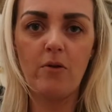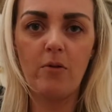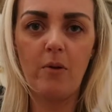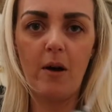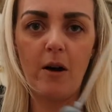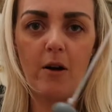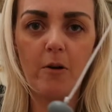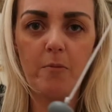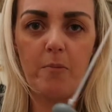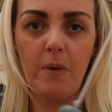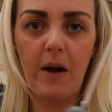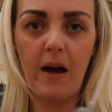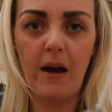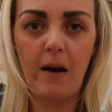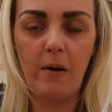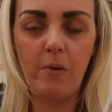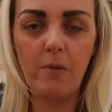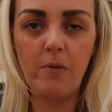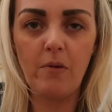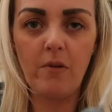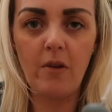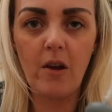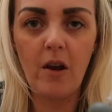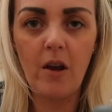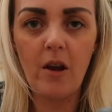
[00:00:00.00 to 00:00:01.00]

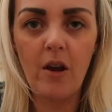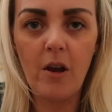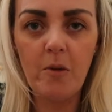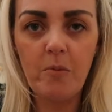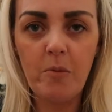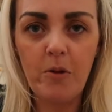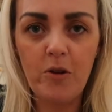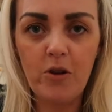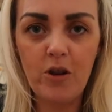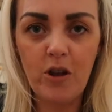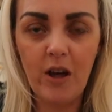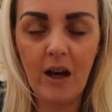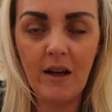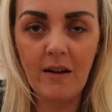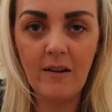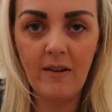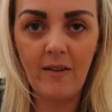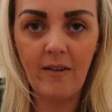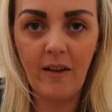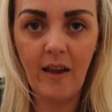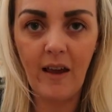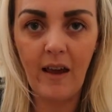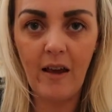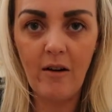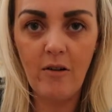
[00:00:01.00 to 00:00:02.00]
£12, but she had a
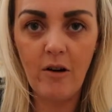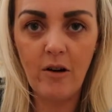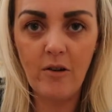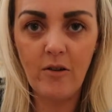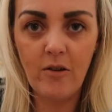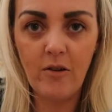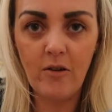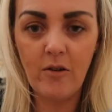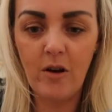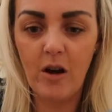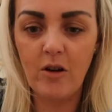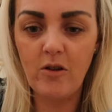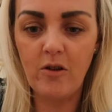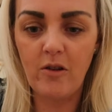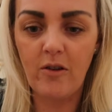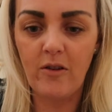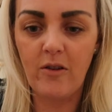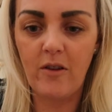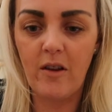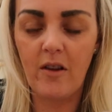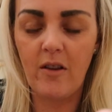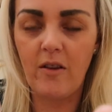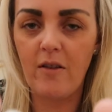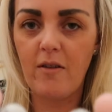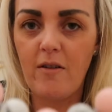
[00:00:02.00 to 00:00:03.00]
sale on, so I
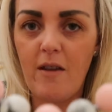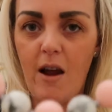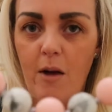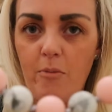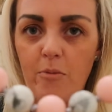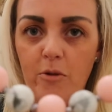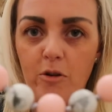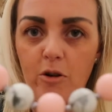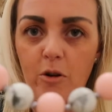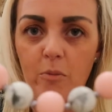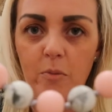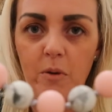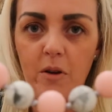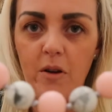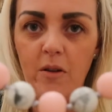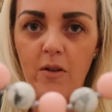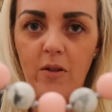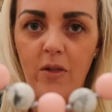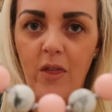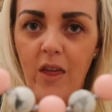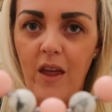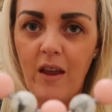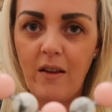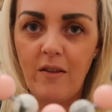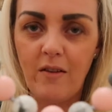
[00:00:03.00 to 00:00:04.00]
just snapped this up because
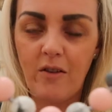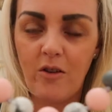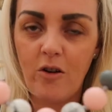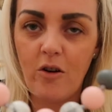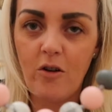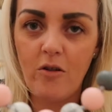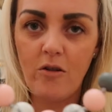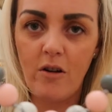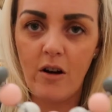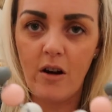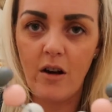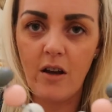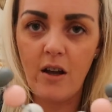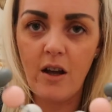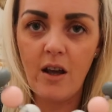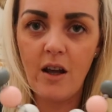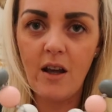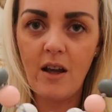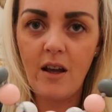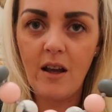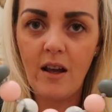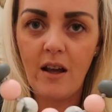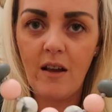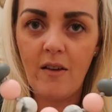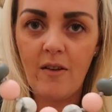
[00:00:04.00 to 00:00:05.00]
this colour
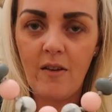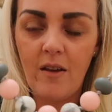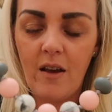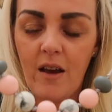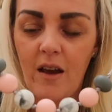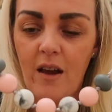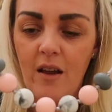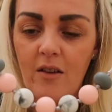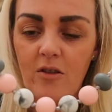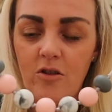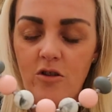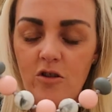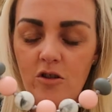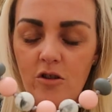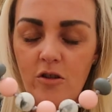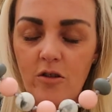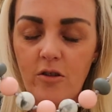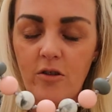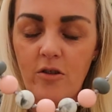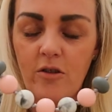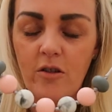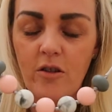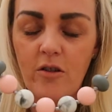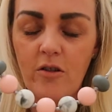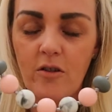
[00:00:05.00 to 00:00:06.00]
is
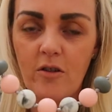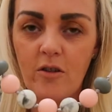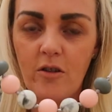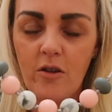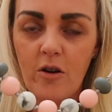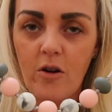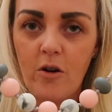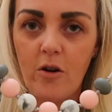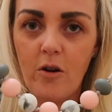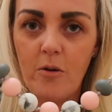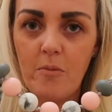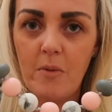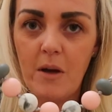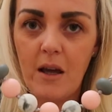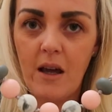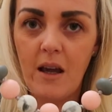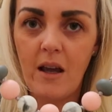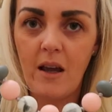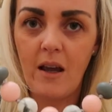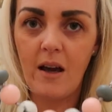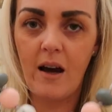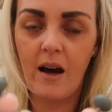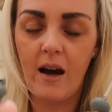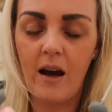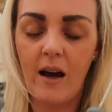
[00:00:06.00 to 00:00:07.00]
just so
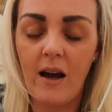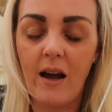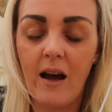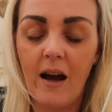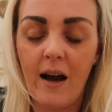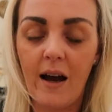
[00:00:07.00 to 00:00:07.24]
me. I